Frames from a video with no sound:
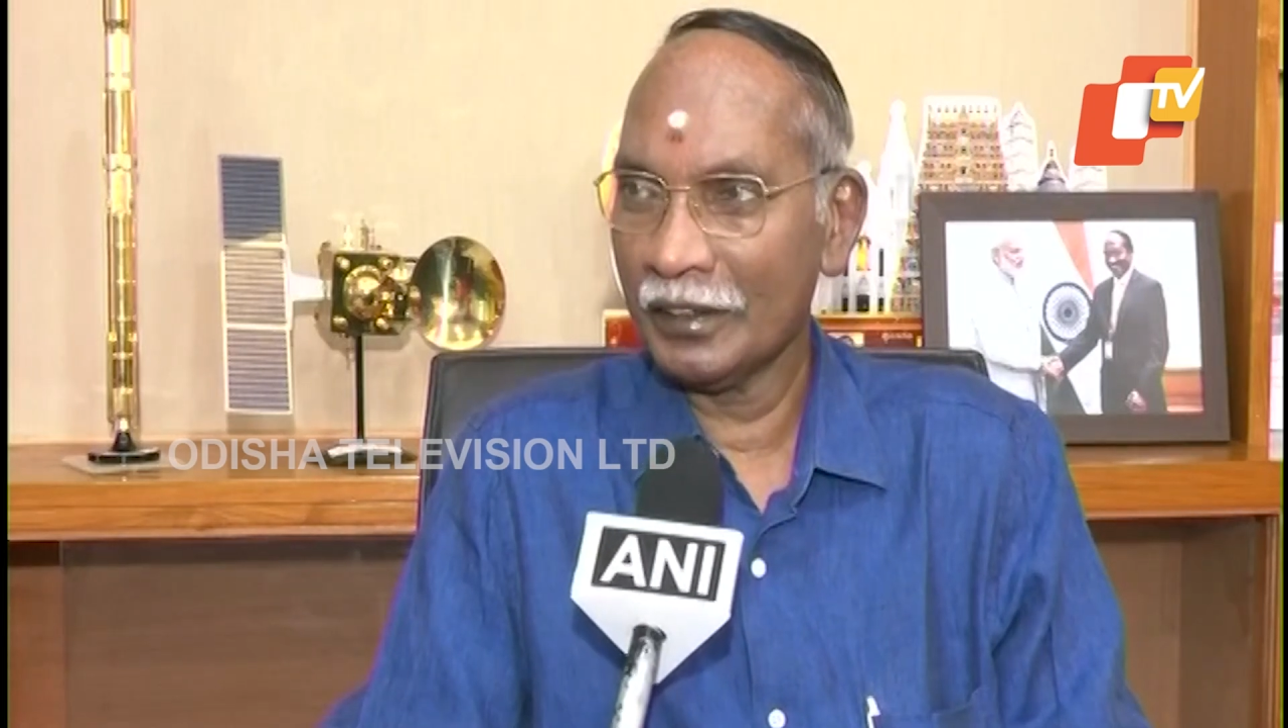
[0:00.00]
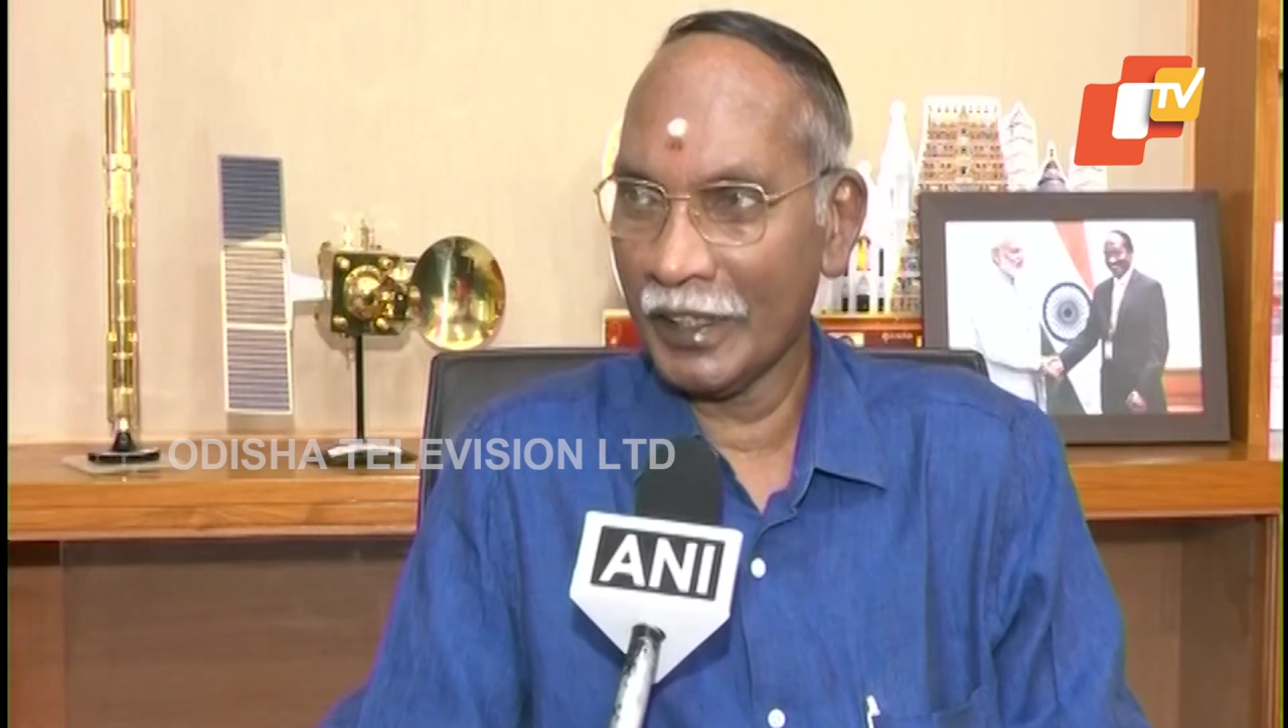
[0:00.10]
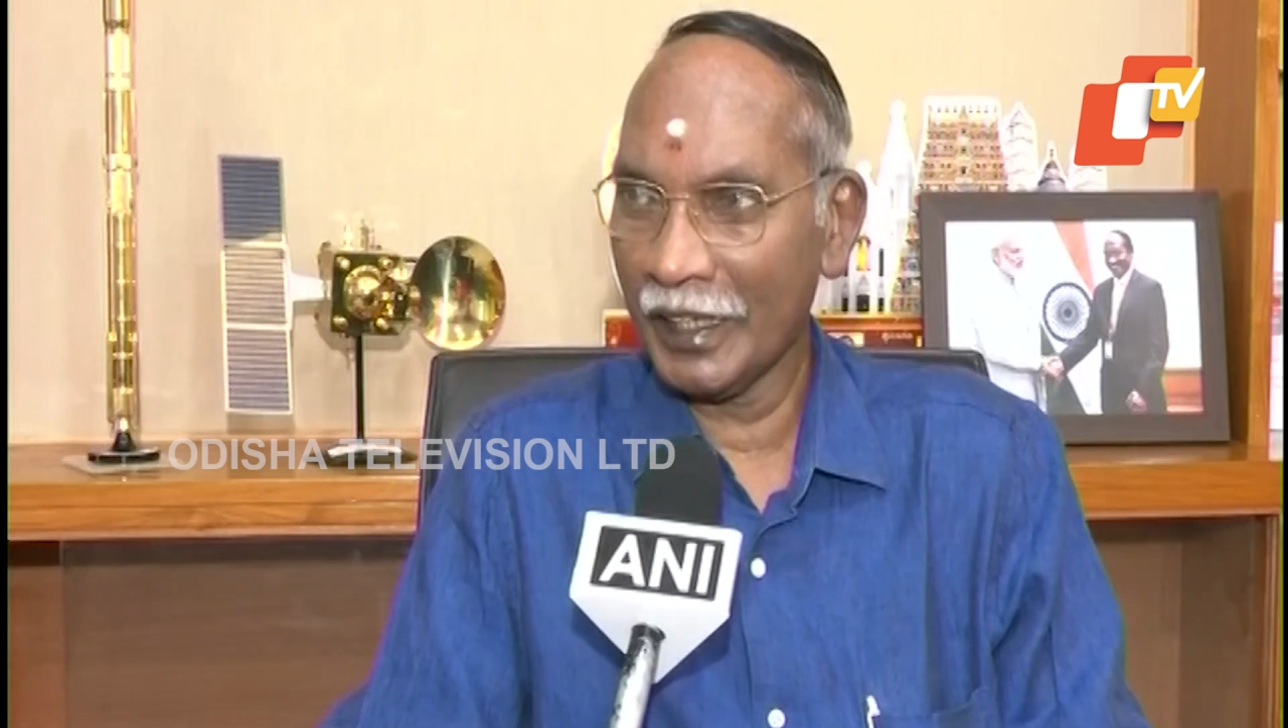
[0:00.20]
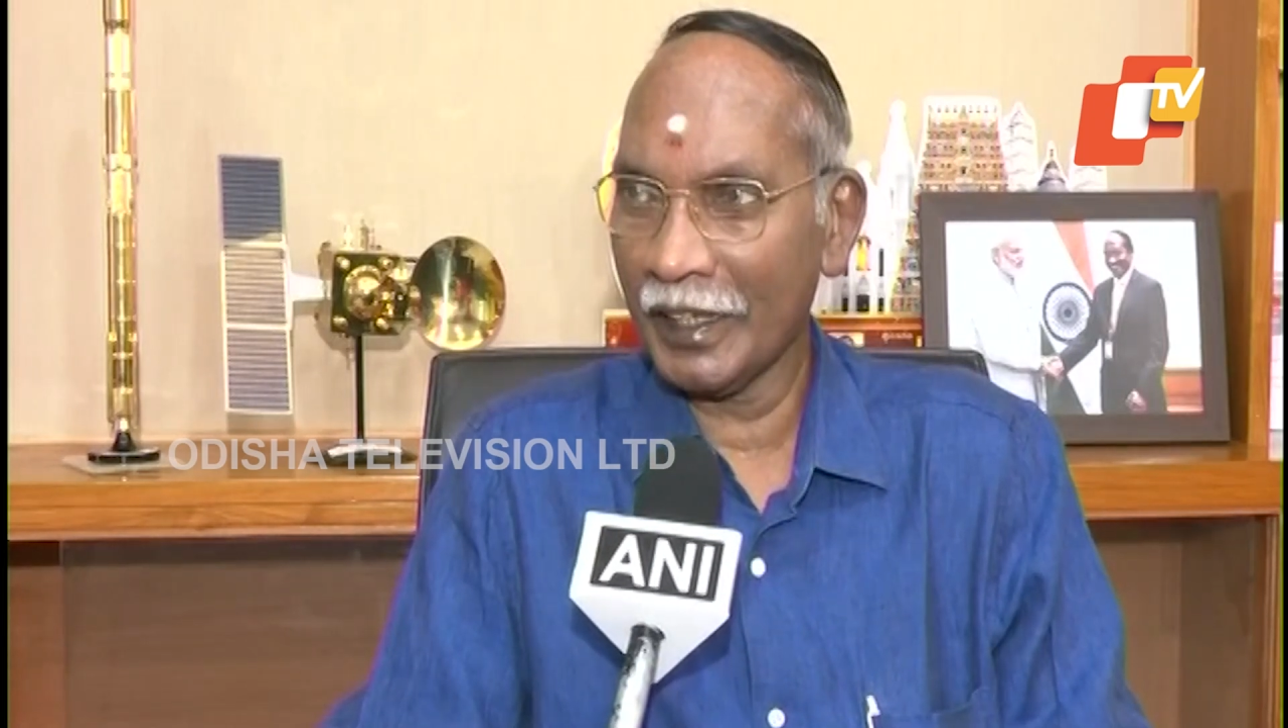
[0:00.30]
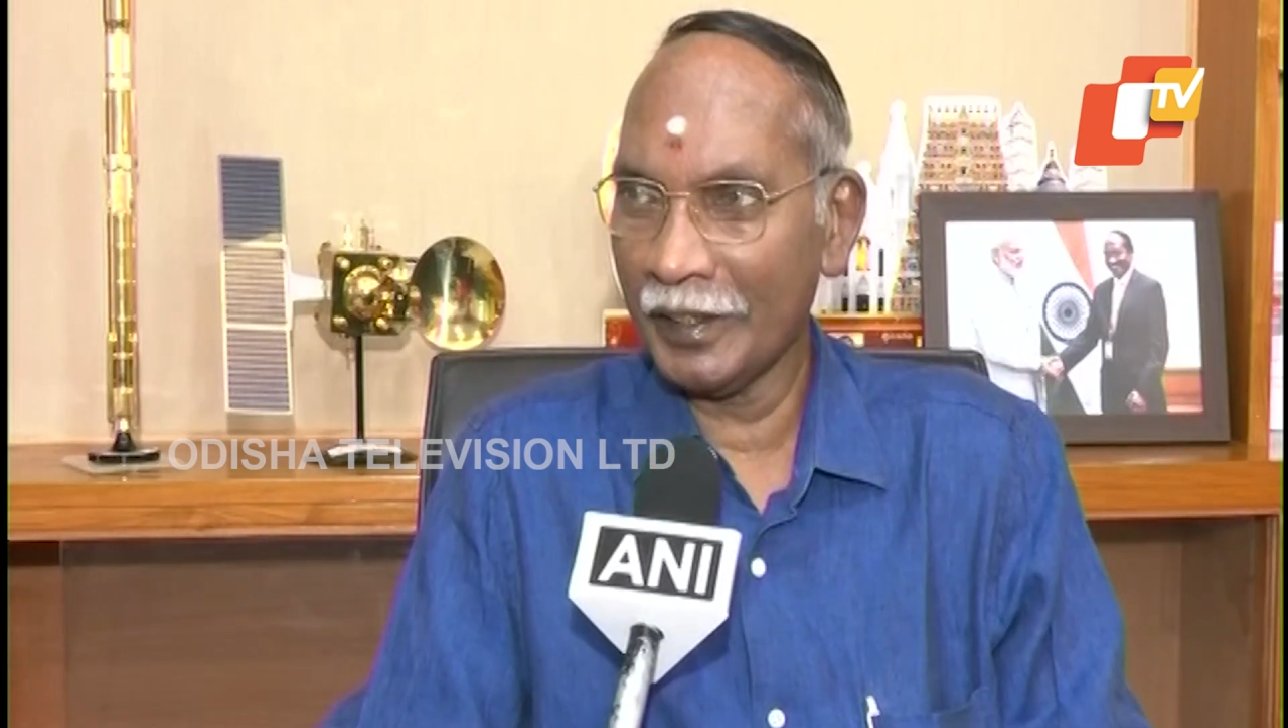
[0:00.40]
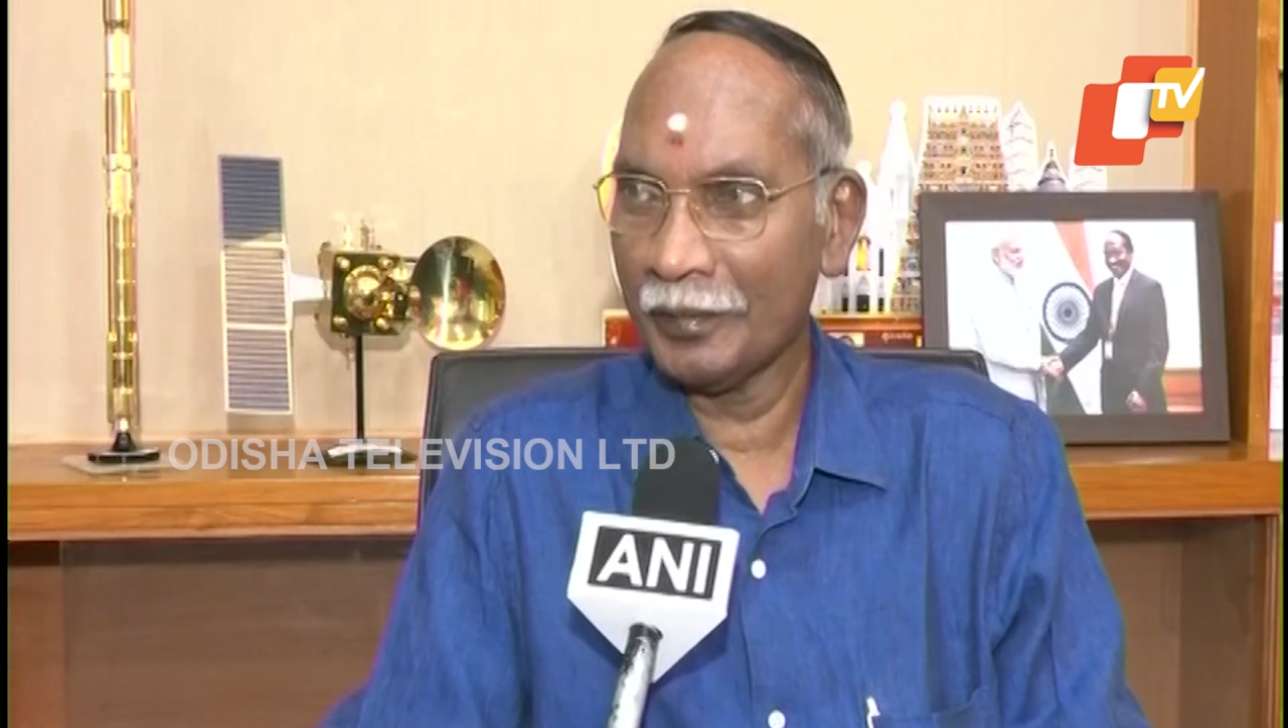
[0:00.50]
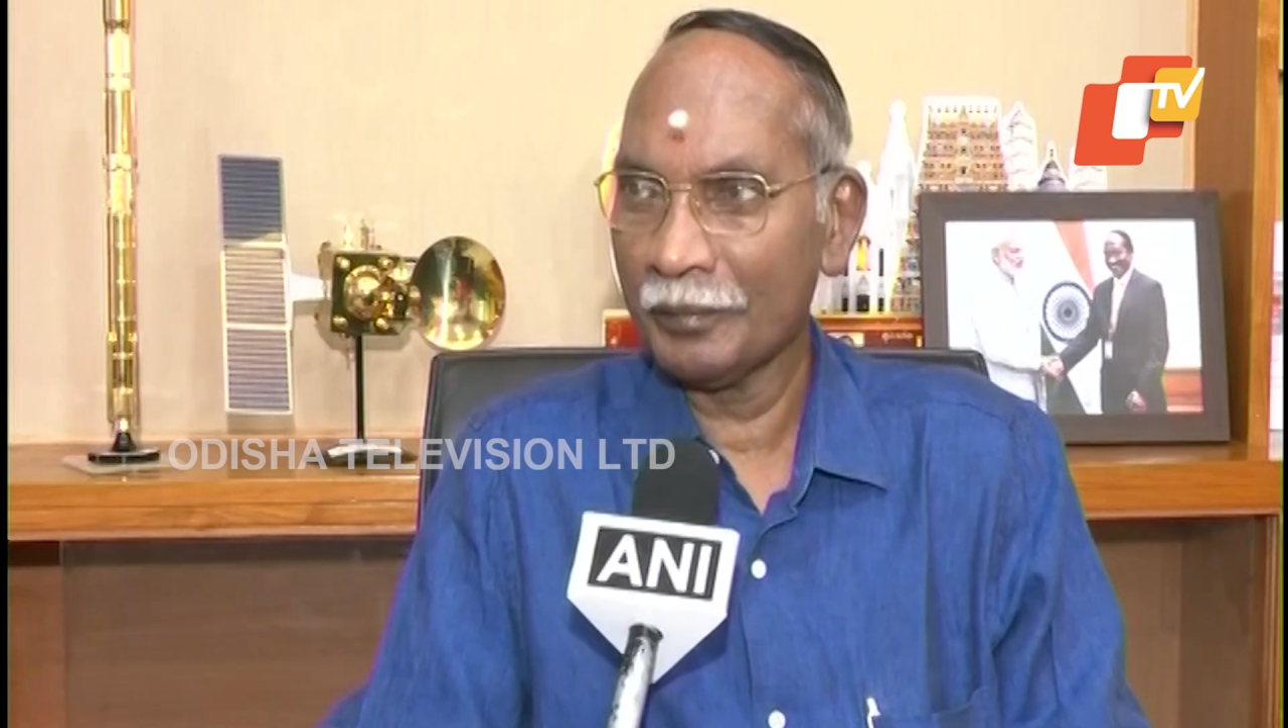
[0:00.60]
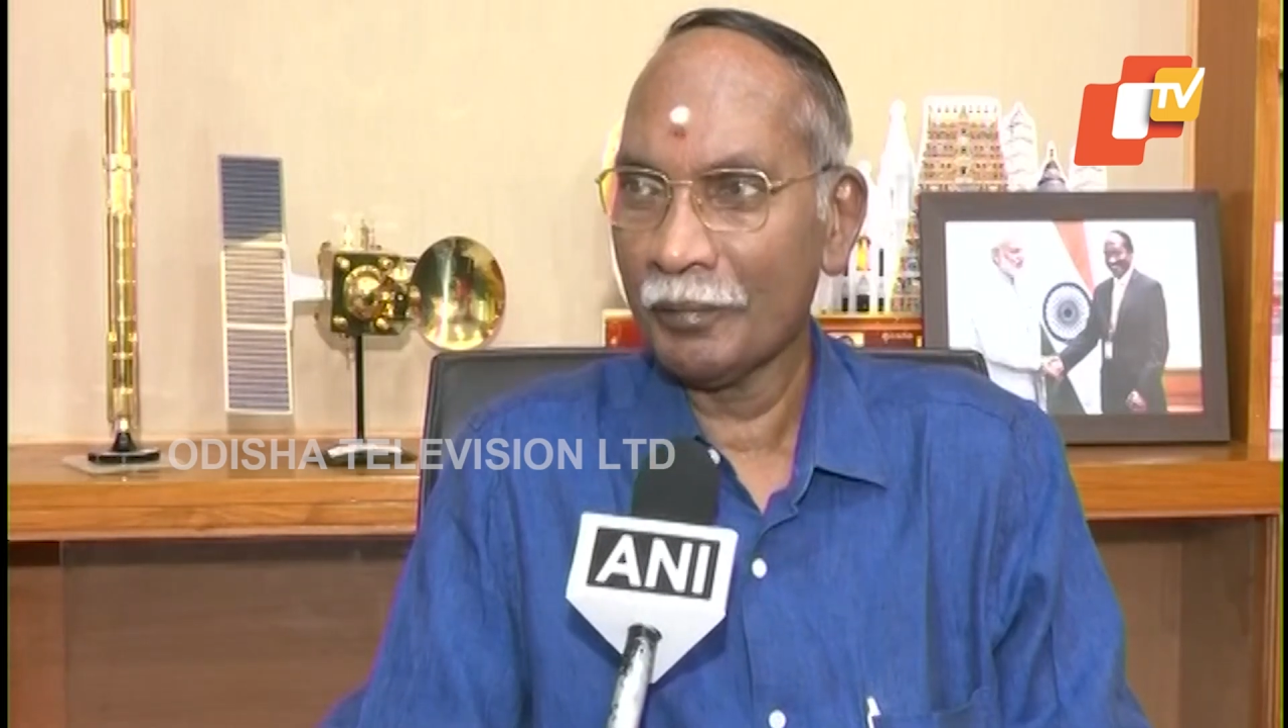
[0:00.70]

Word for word: taken.